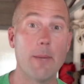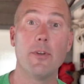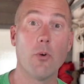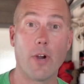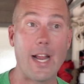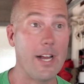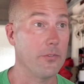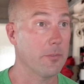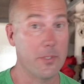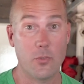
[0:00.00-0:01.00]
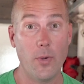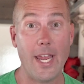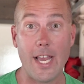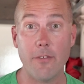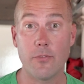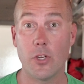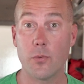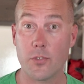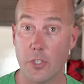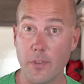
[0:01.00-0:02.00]
coming to our house because we have no
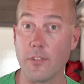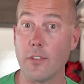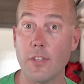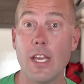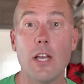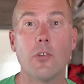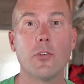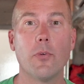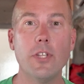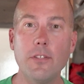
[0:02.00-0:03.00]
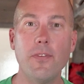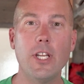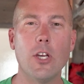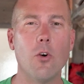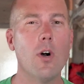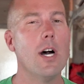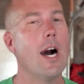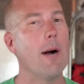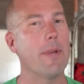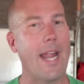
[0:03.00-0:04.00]
services. So in this video,
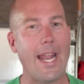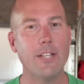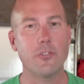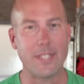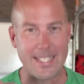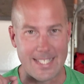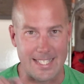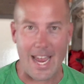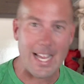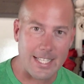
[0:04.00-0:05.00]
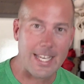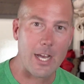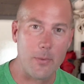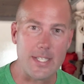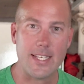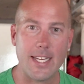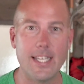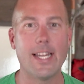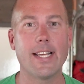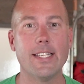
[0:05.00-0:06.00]
I'm going to answer exactly how we stay
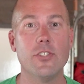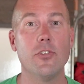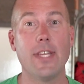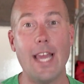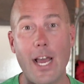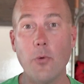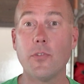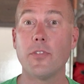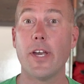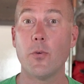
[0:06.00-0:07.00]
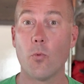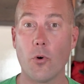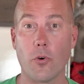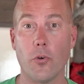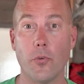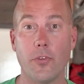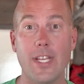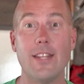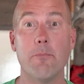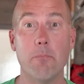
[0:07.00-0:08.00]
connected to the outside world in the